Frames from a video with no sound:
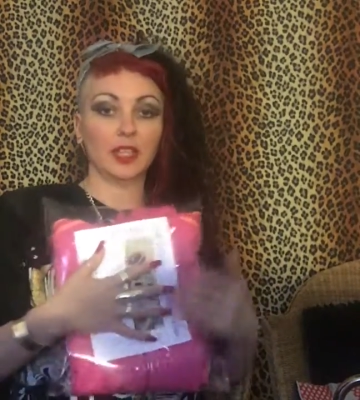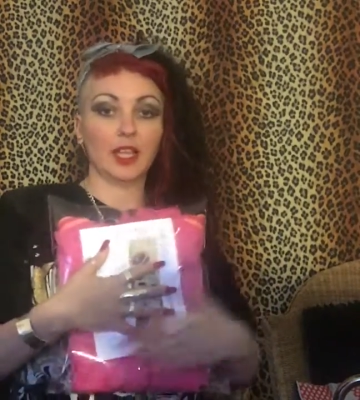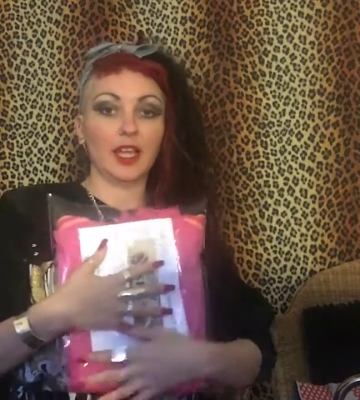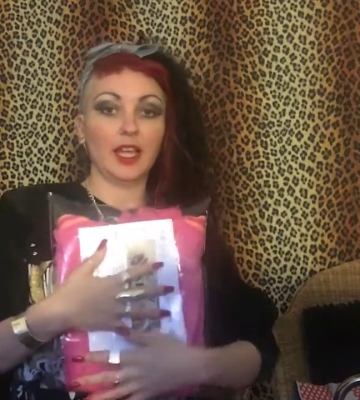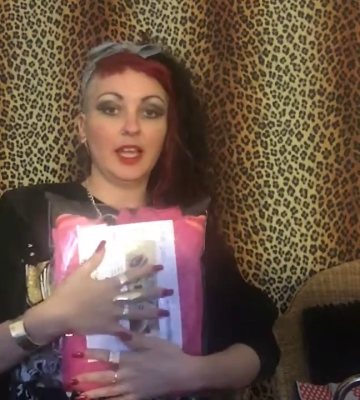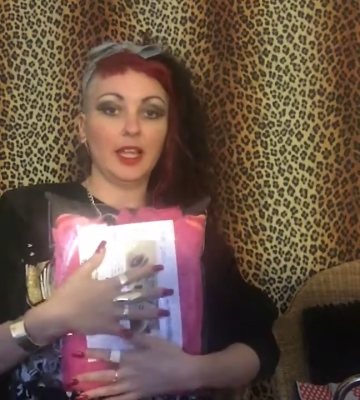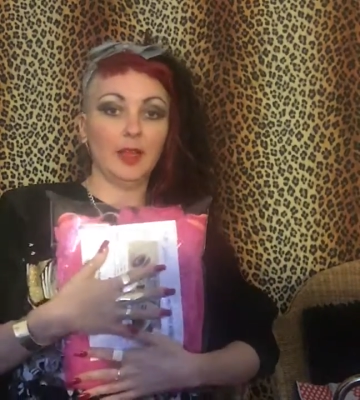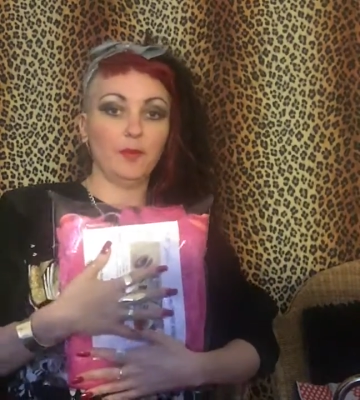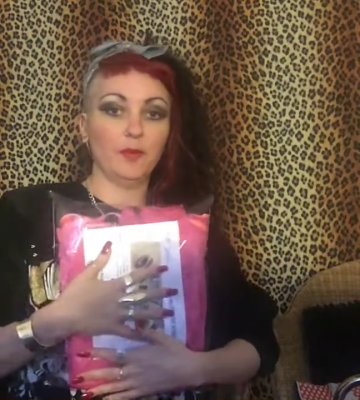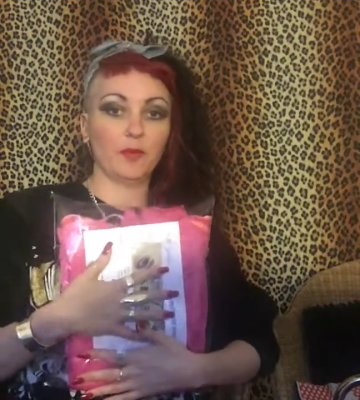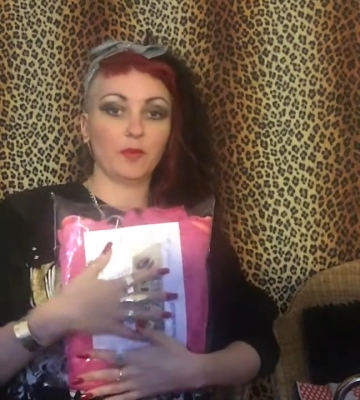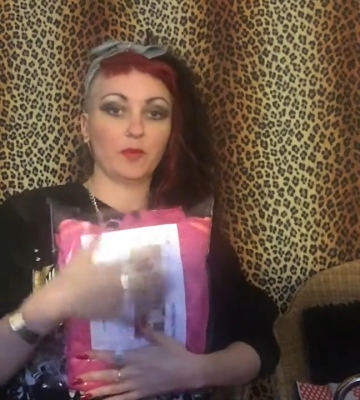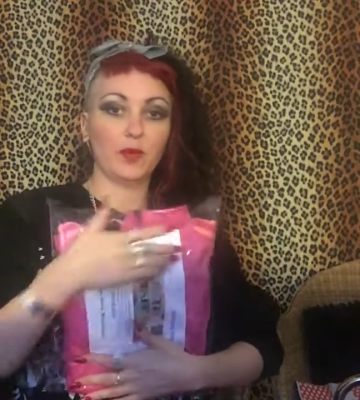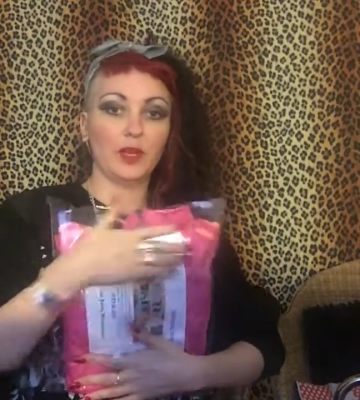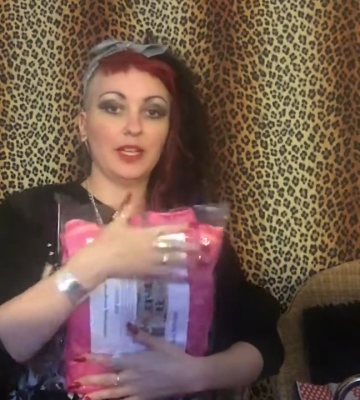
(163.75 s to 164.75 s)

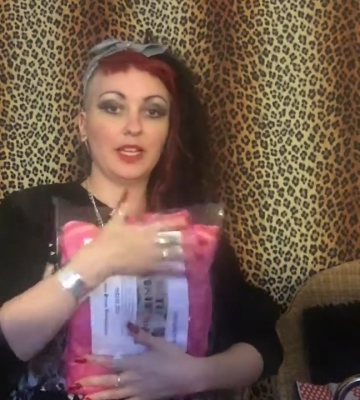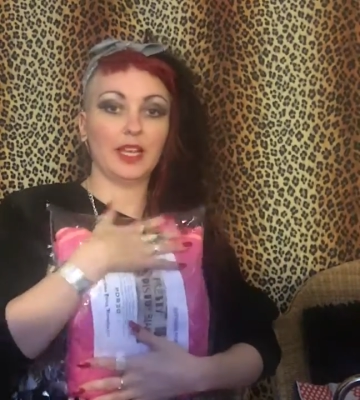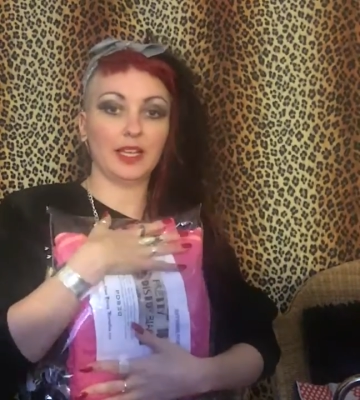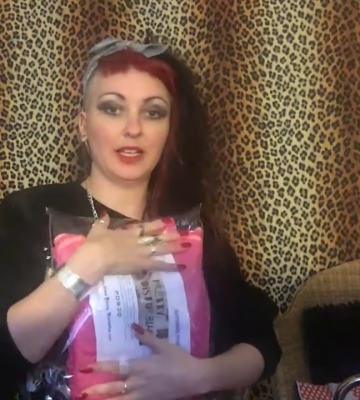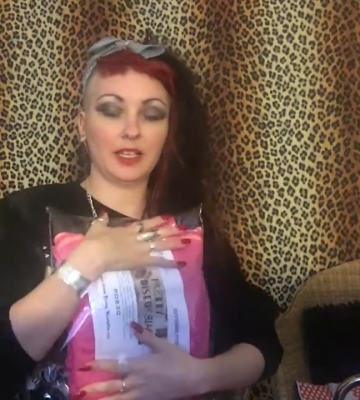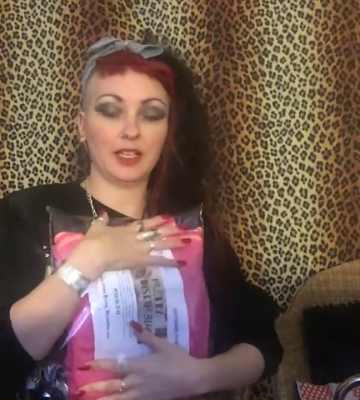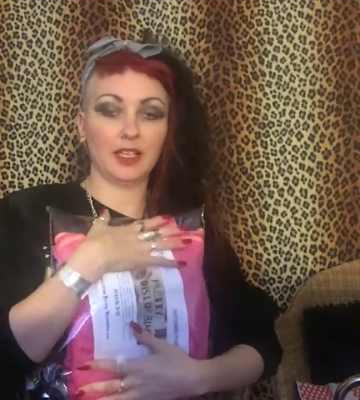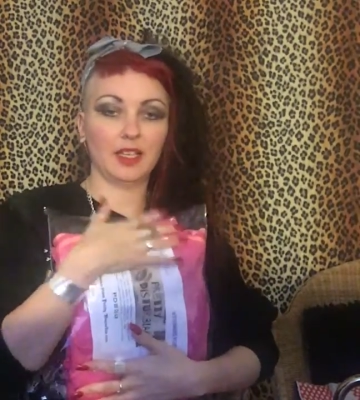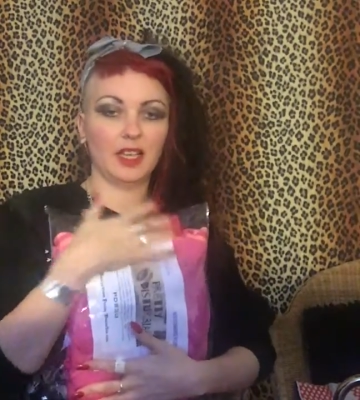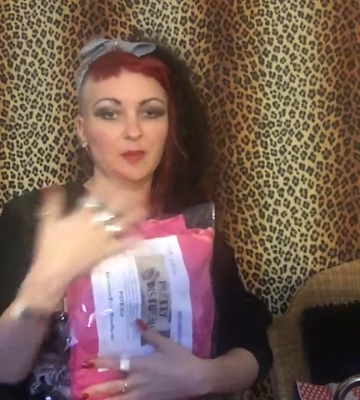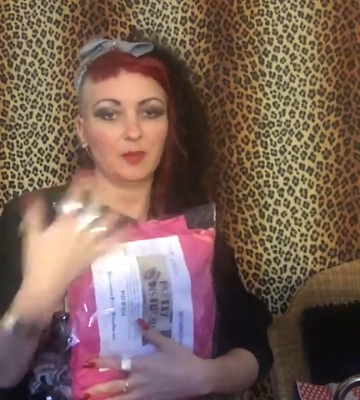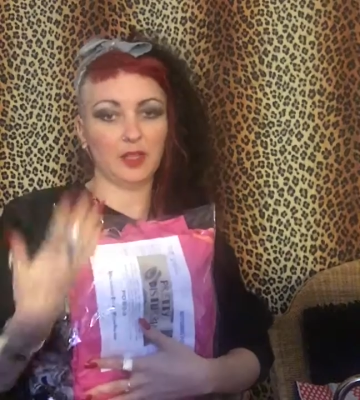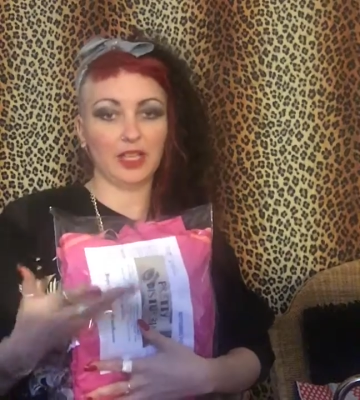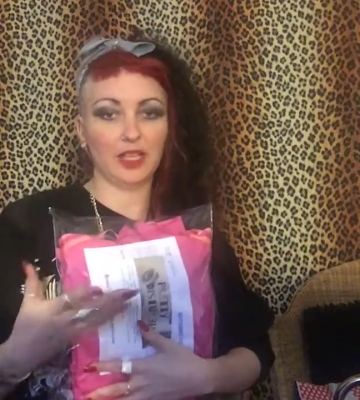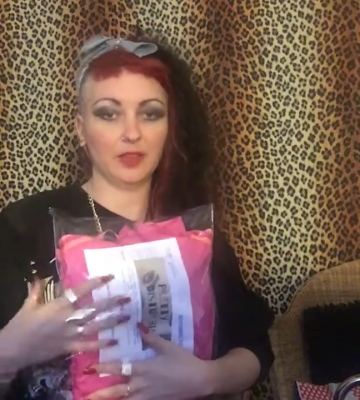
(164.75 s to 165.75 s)
Um, we like, and we
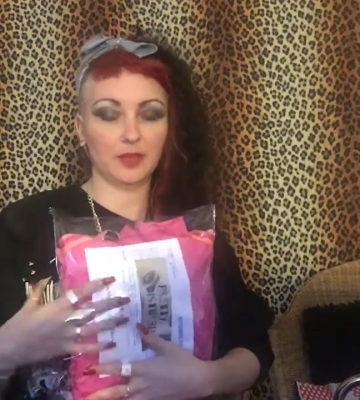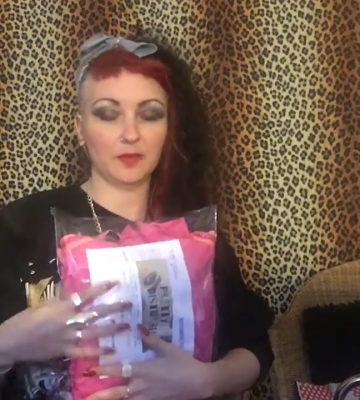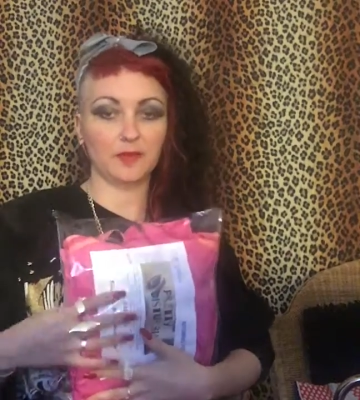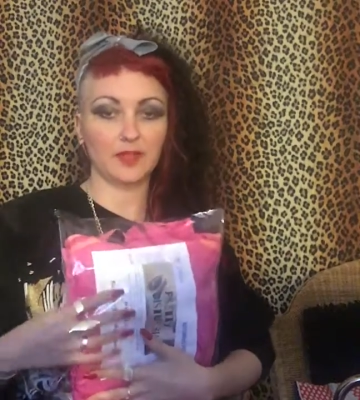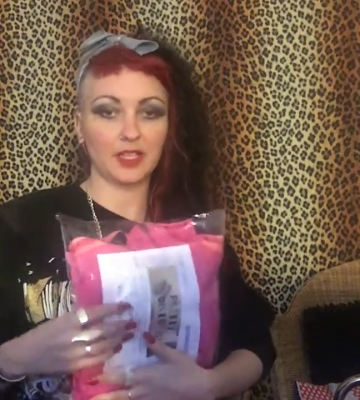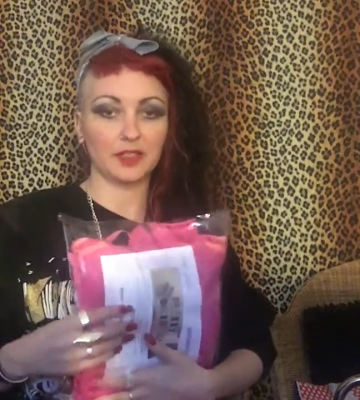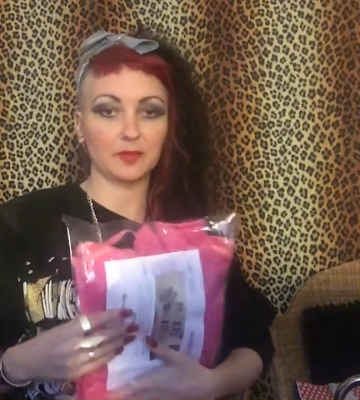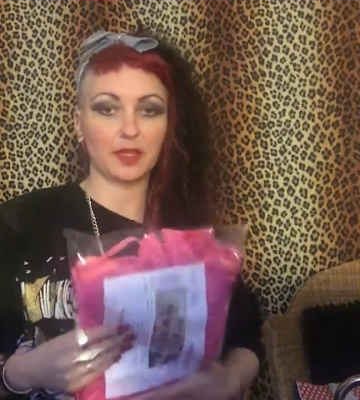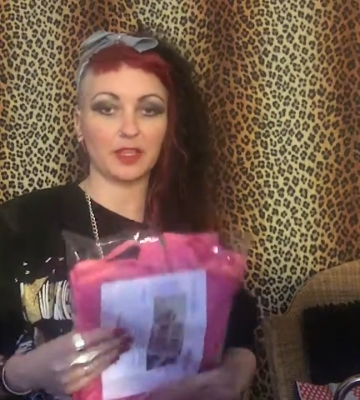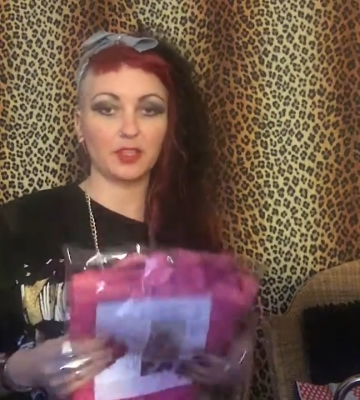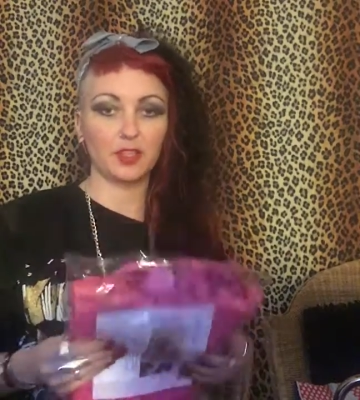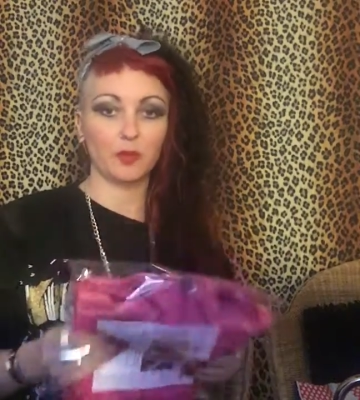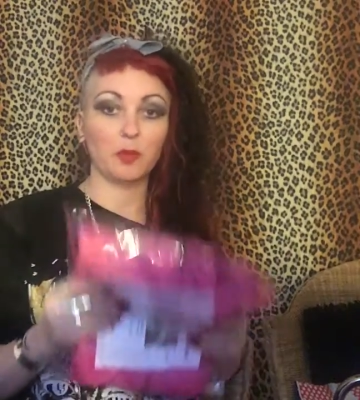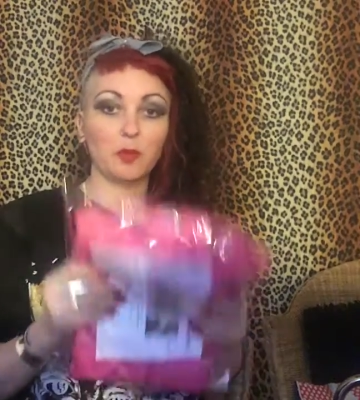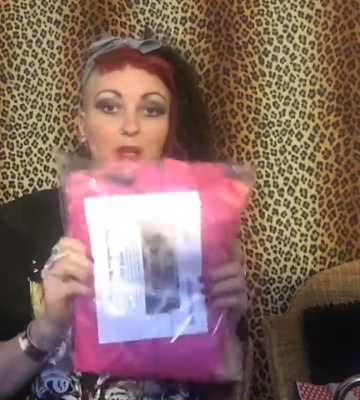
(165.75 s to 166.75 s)
like the packaging,
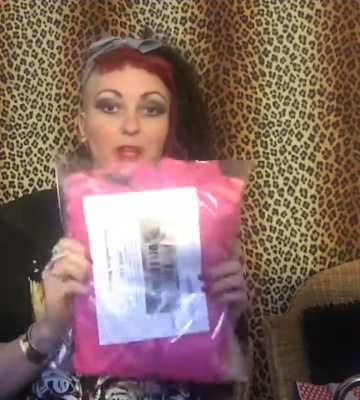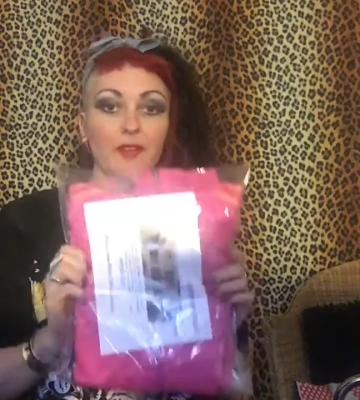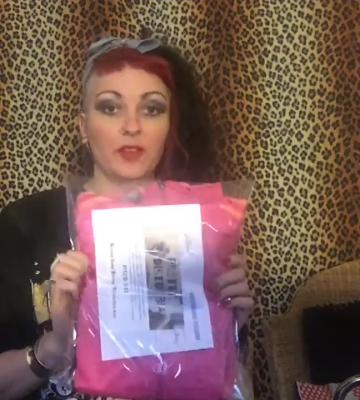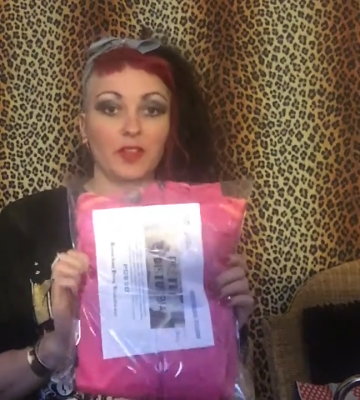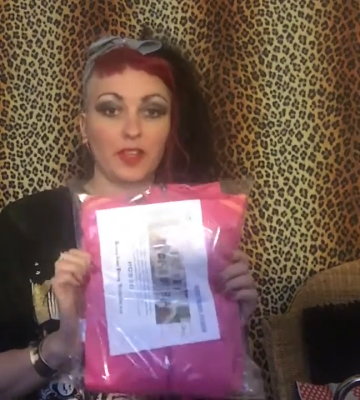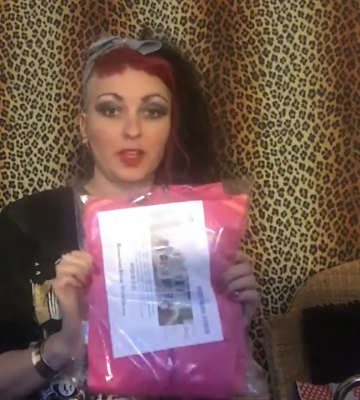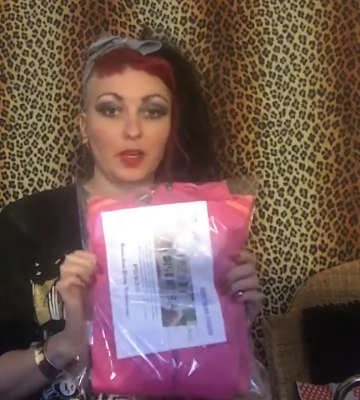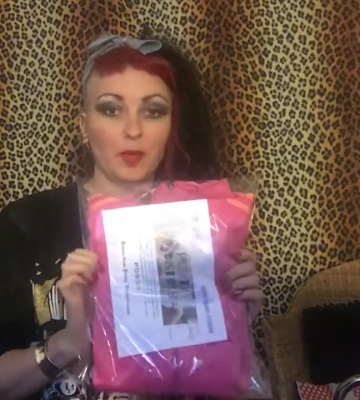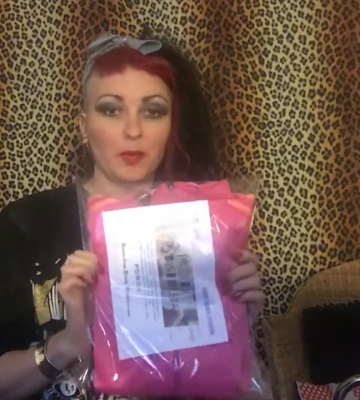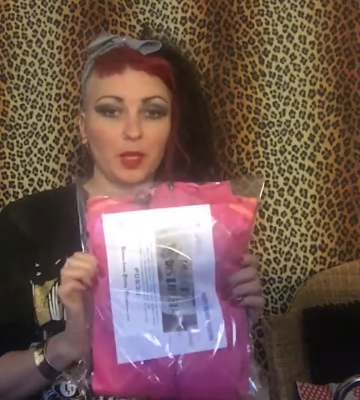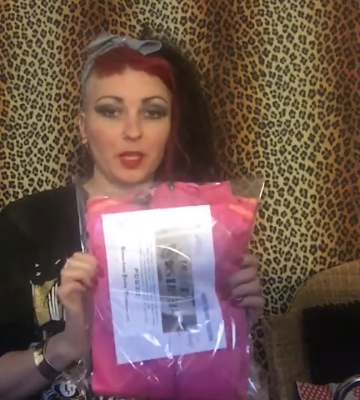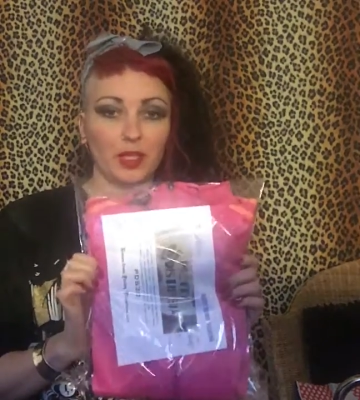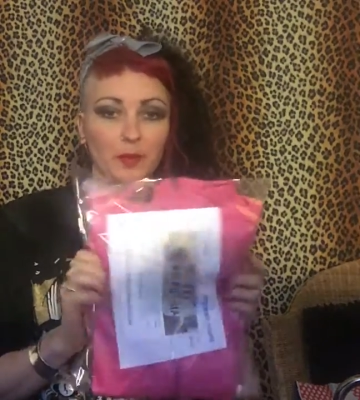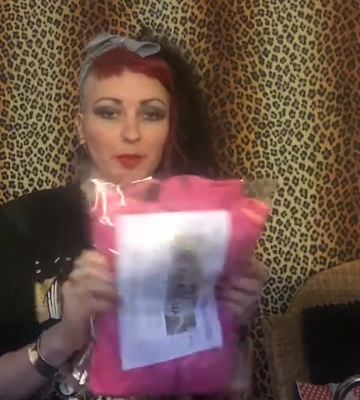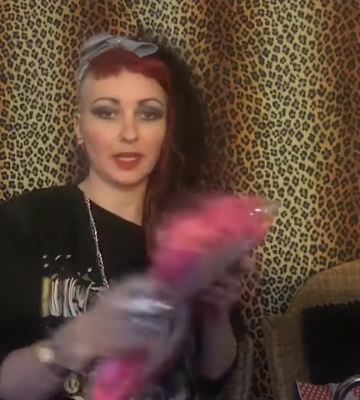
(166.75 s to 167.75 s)
we put everything in a
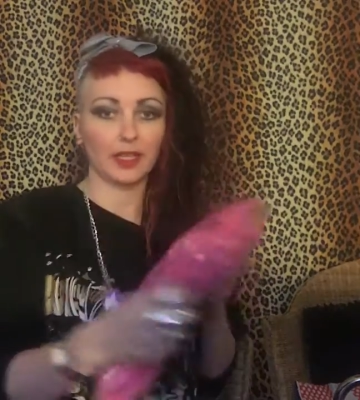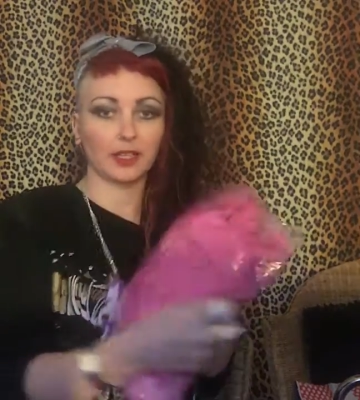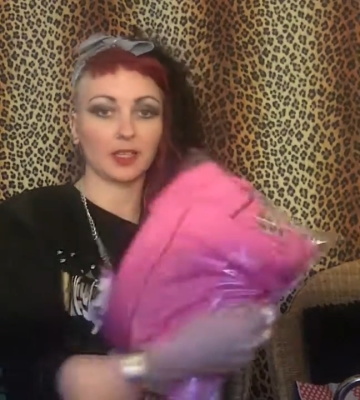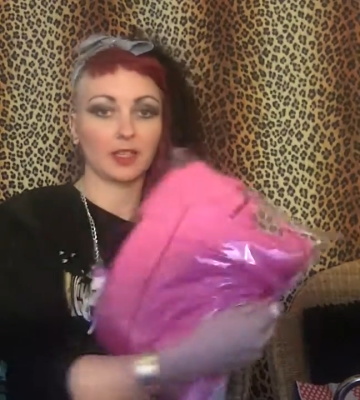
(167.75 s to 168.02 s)
poly bag.